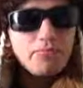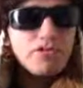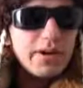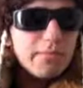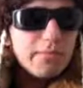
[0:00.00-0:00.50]

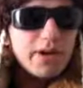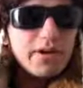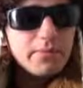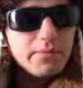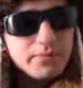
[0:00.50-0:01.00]
to make
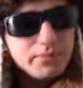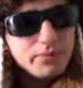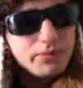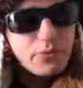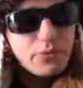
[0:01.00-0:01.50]
money
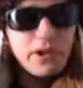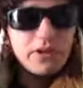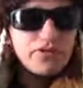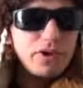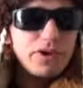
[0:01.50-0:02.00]

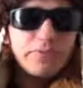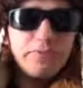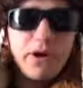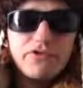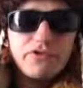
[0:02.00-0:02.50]
while trading
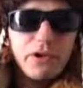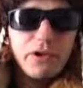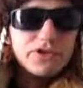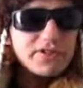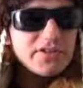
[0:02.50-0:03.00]
binary
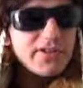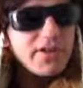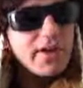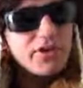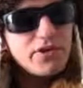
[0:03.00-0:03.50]
options.
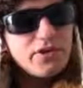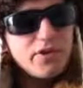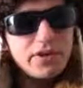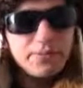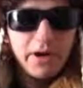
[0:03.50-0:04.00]
Thank
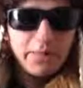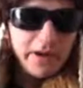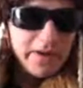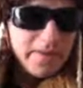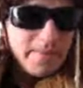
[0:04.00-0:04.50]
you and bye
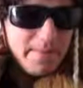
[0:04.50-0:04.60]
bye.